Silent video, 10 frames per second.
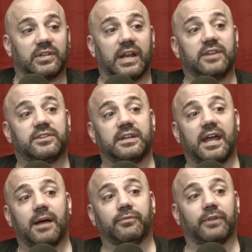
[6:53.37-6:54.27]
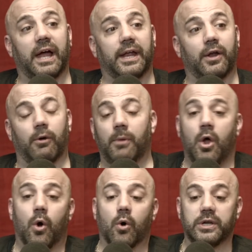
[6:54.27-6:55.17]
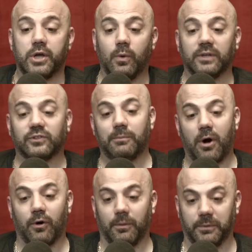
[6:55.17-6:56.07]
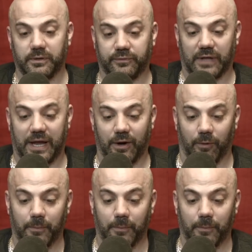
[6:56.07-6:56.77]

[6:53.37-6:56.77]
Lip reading: Today's the day I'm flying home. Or you know what? Tomorrow I'm going to fly home.